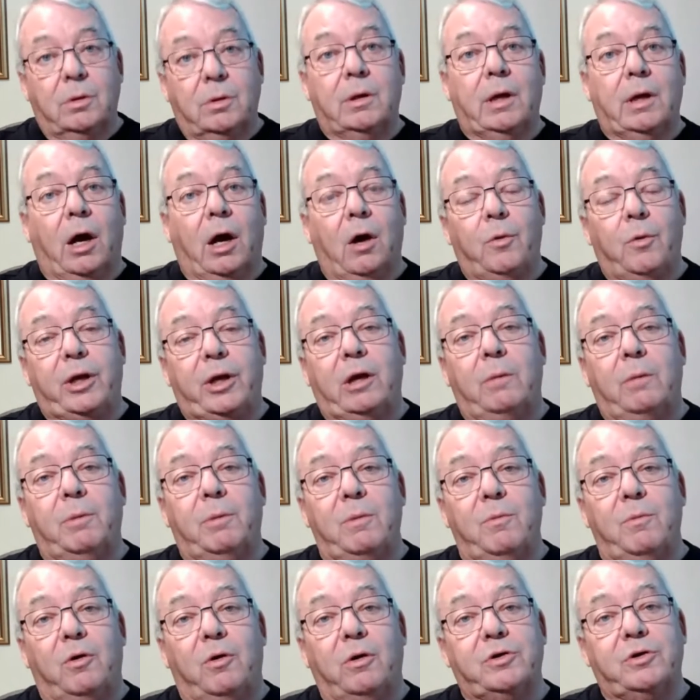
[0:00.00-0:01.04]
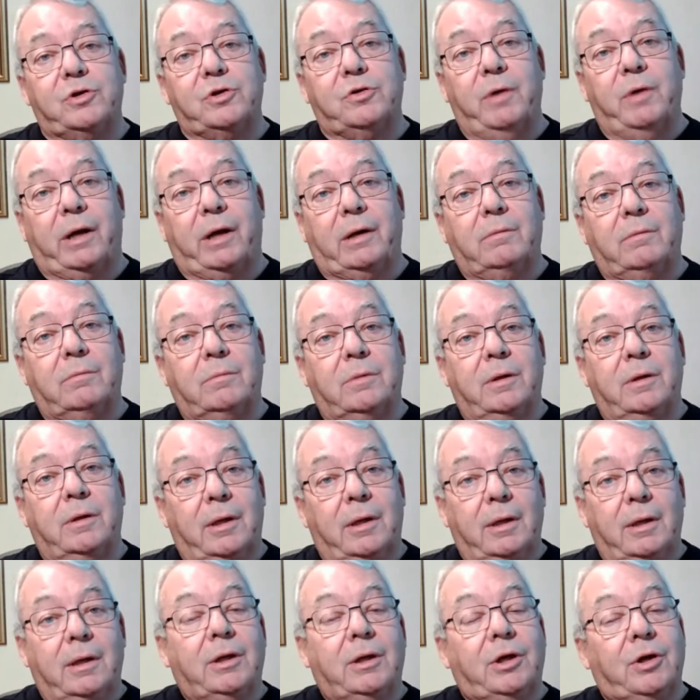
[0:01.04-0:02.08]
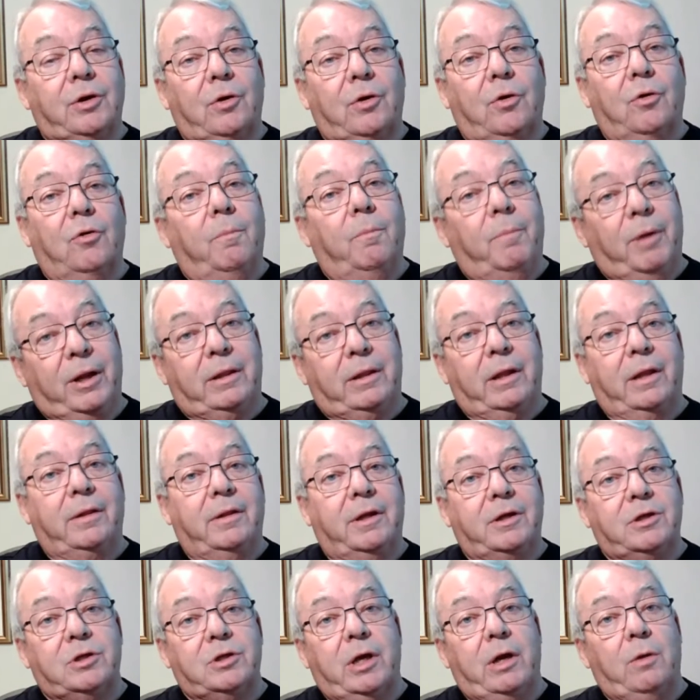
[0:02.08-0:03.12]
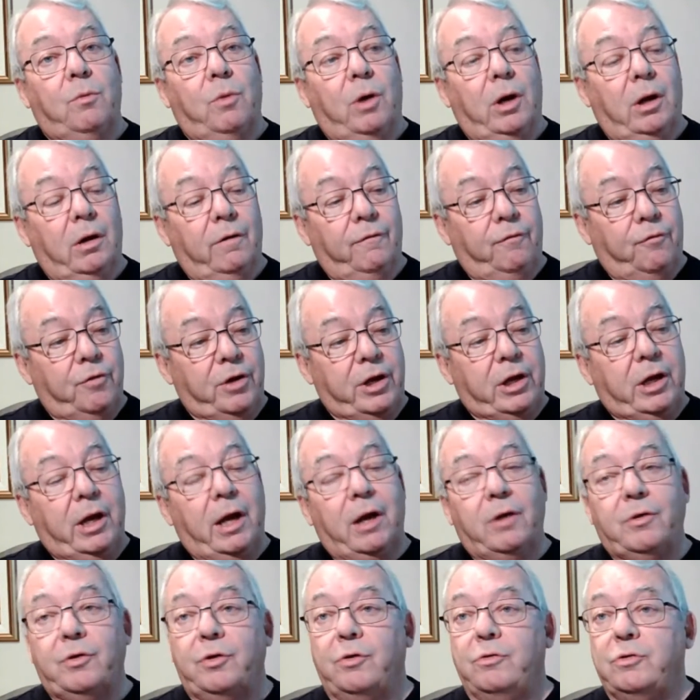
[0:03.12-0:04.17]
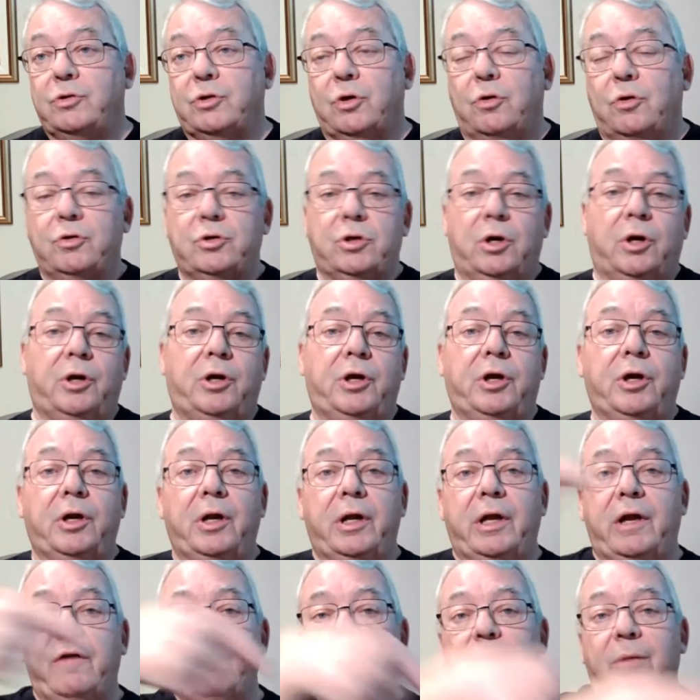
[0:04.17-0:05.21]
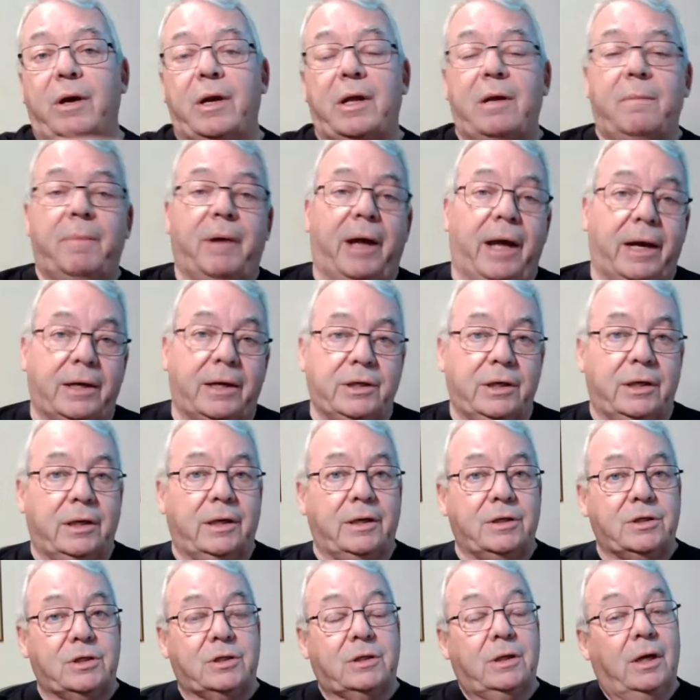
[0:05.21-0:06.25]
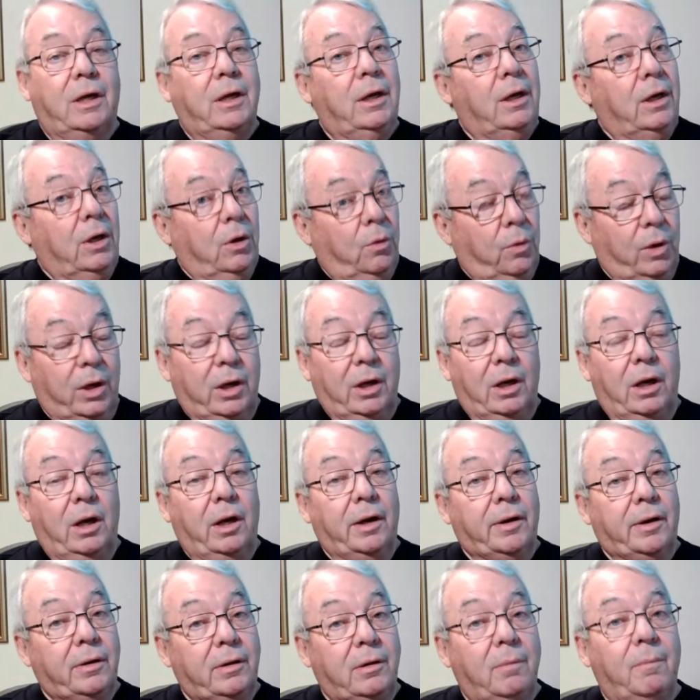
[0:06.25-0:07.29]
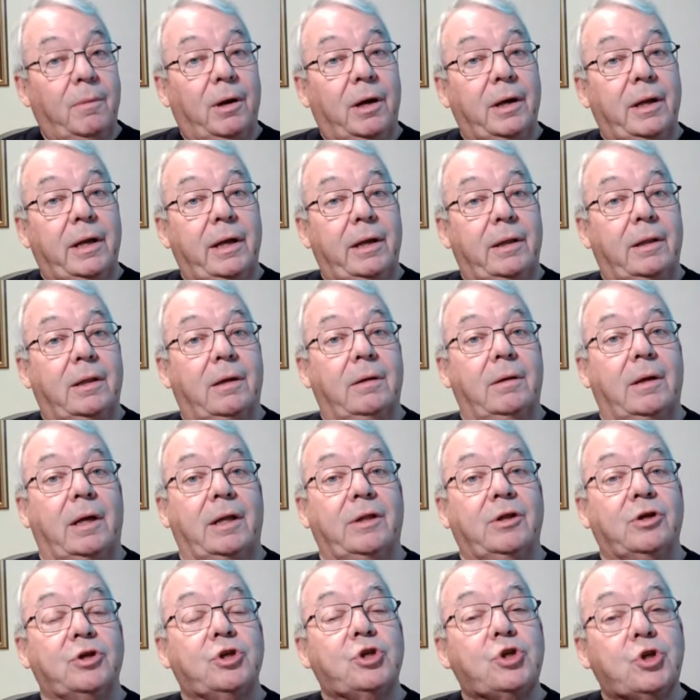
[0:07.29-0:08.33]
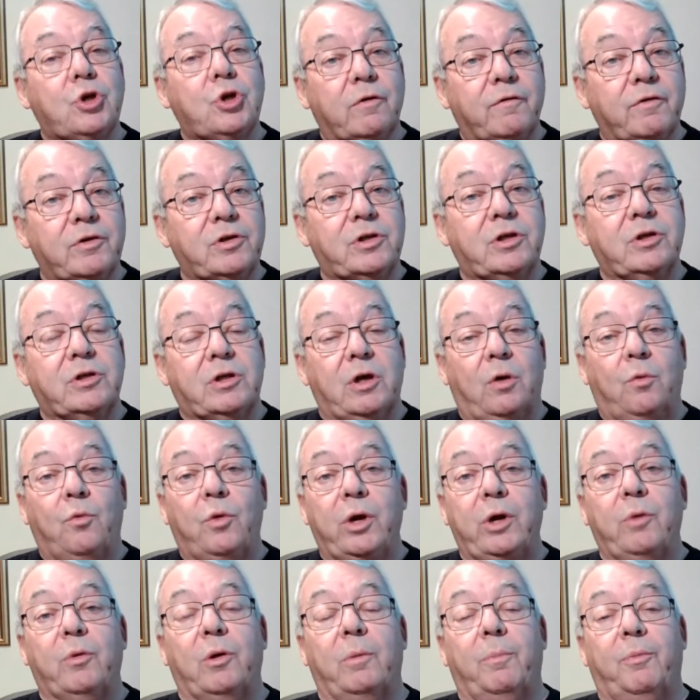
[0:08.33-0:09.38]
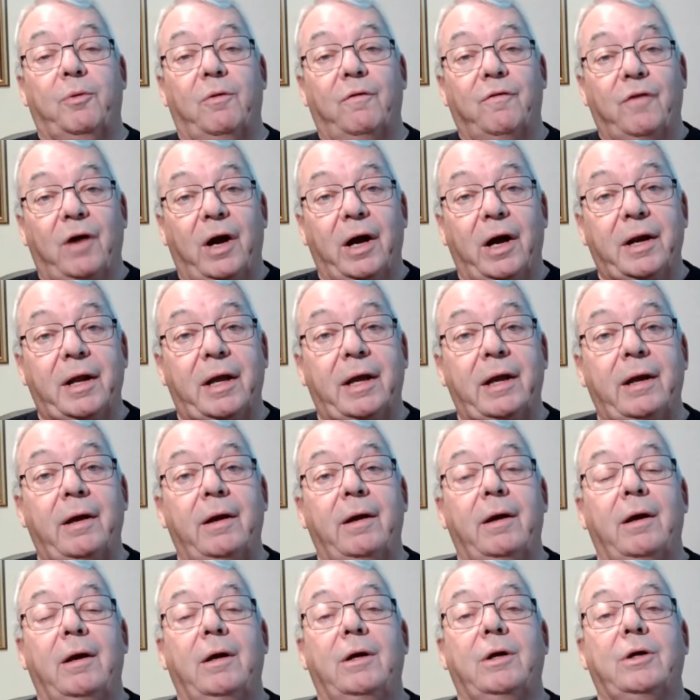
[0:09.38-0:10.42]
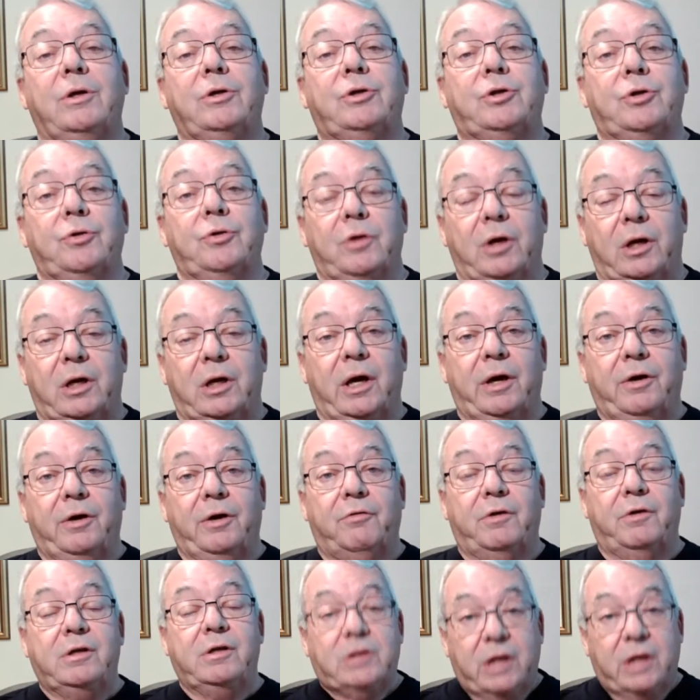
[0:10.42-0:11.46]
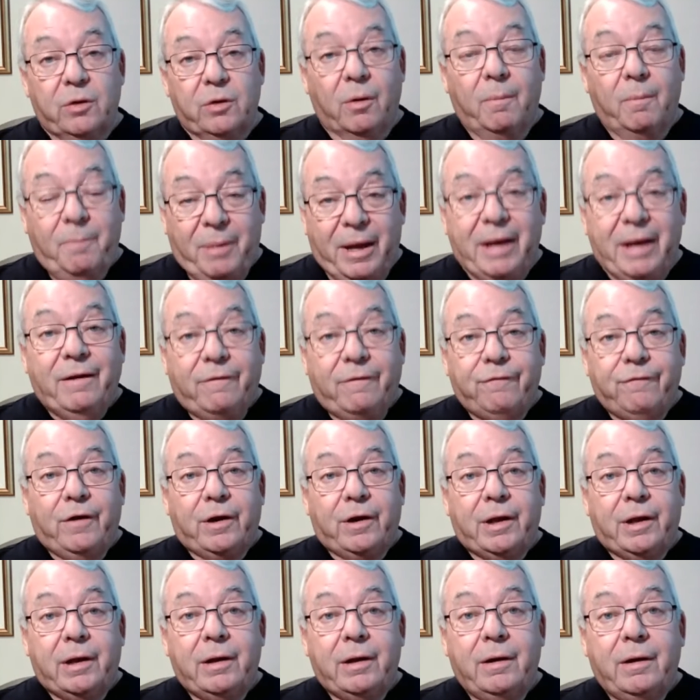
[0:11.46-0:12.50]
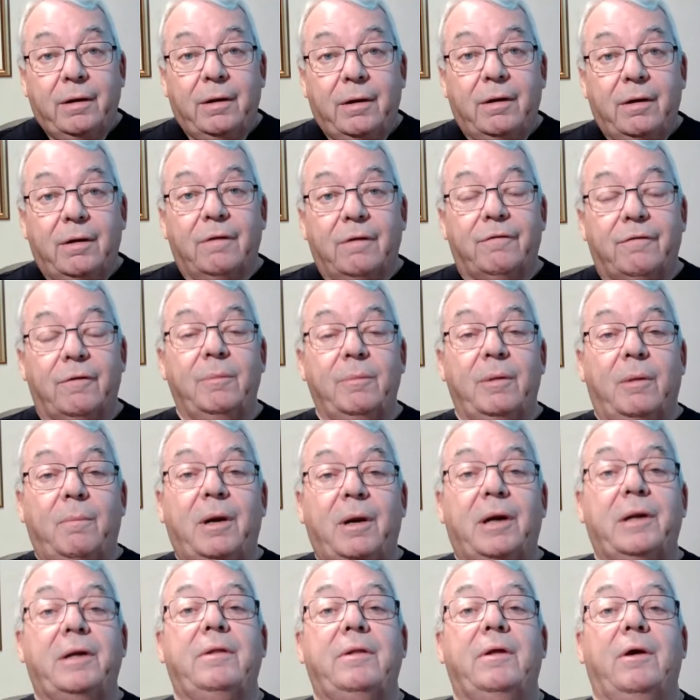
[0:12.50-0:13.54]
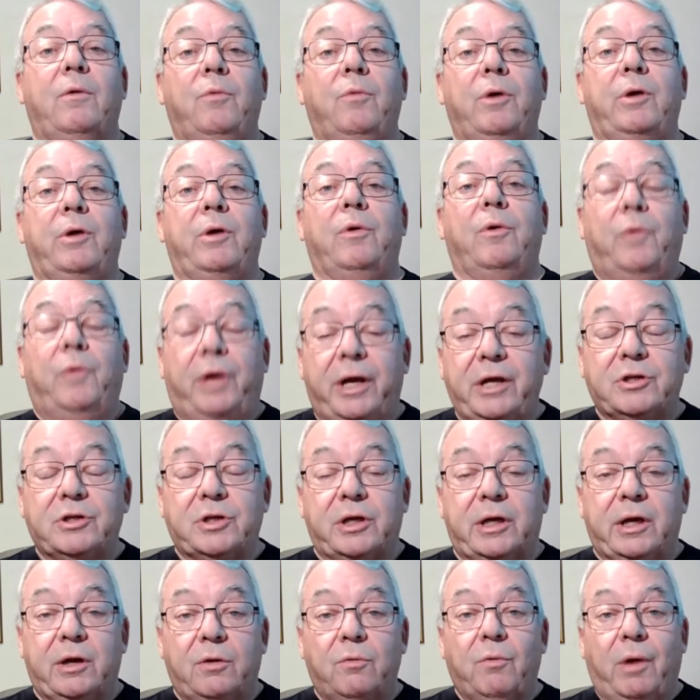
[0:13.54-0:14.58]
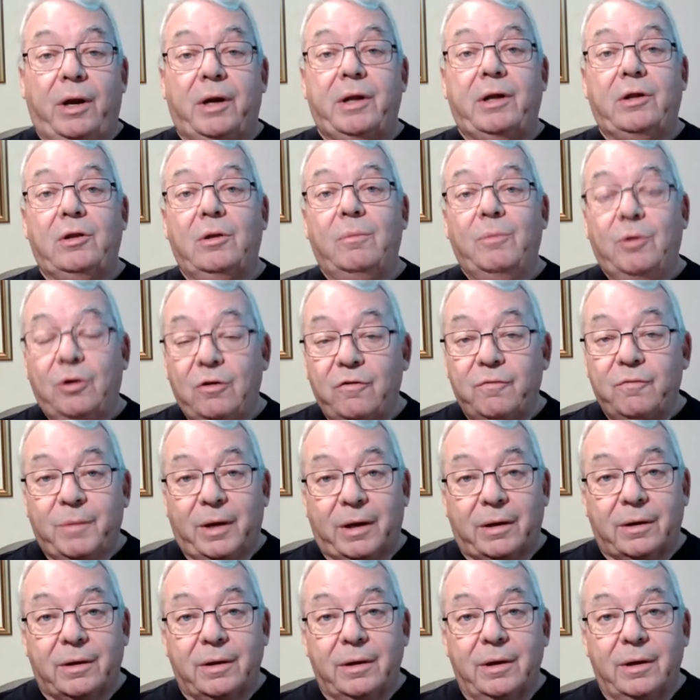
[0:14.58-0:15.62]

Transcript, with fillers: now we can be more strict you know but then they say well if we can't use those are you going to give money back to us well a lot of the money and the and the services that we were providing to the countries they were benefiting from the money that we were raising and running the movement